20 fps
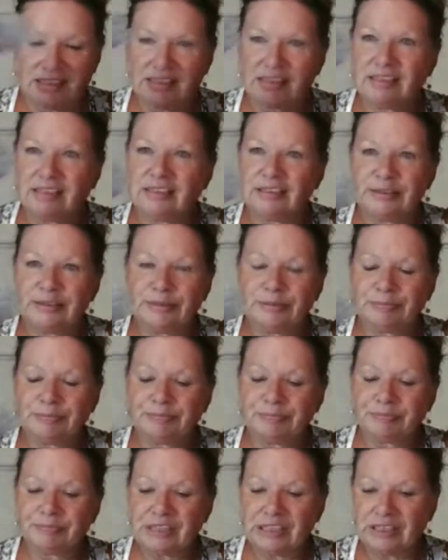
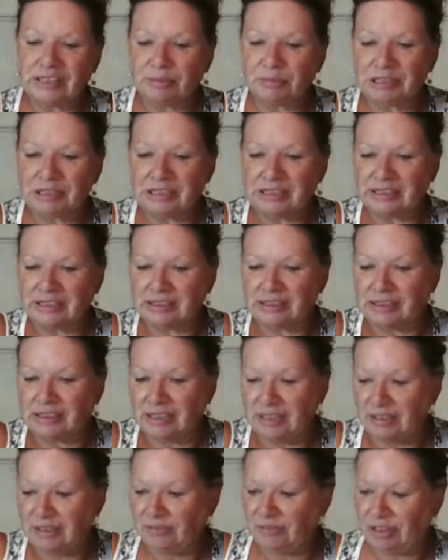I think I'm going to
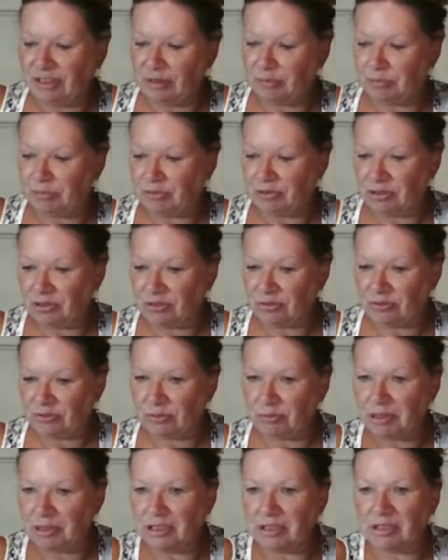save that brush for a
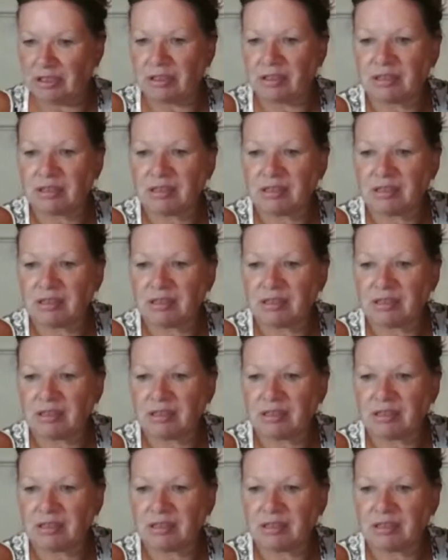minute.